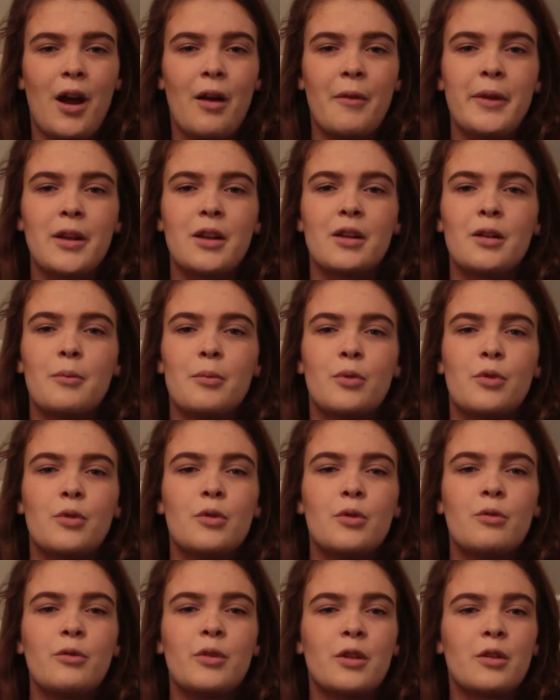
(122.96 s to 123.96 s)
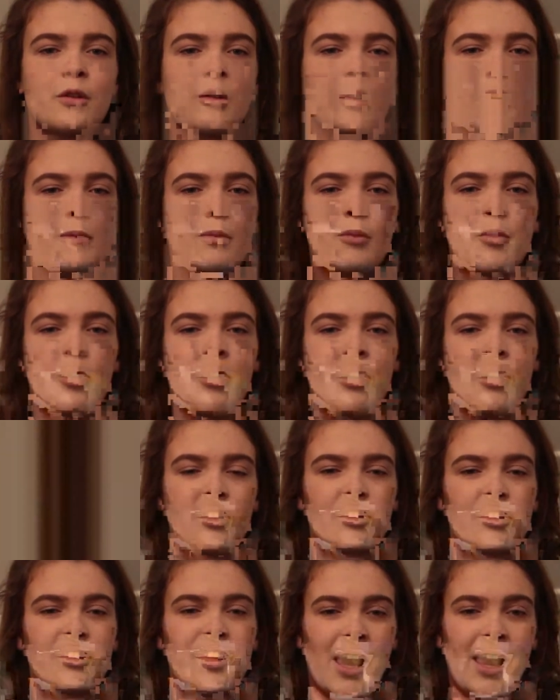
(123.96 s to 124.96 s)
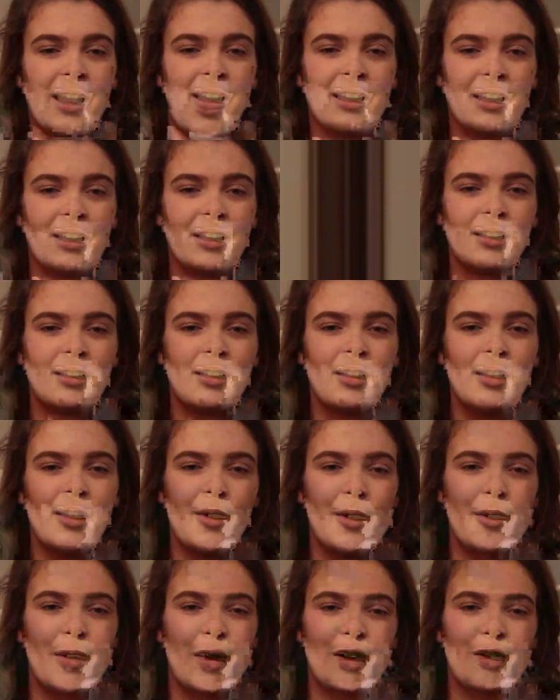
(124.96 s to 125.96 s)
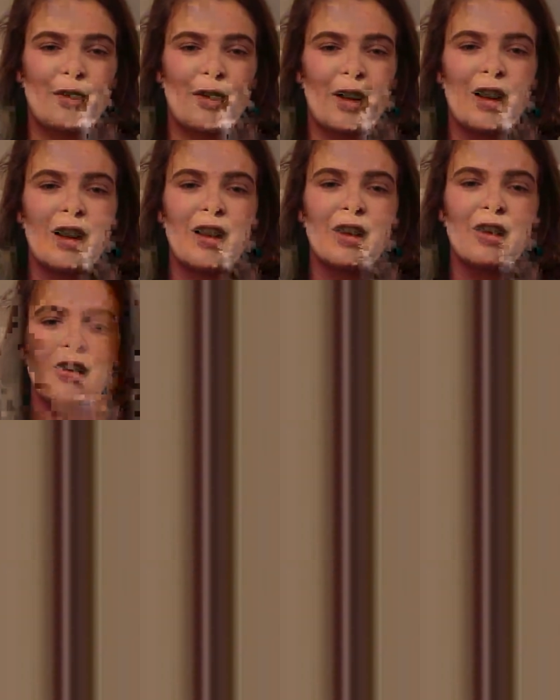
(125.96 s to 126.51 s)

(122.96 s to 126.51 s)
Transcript: how we can improve and create more understanding. By creating a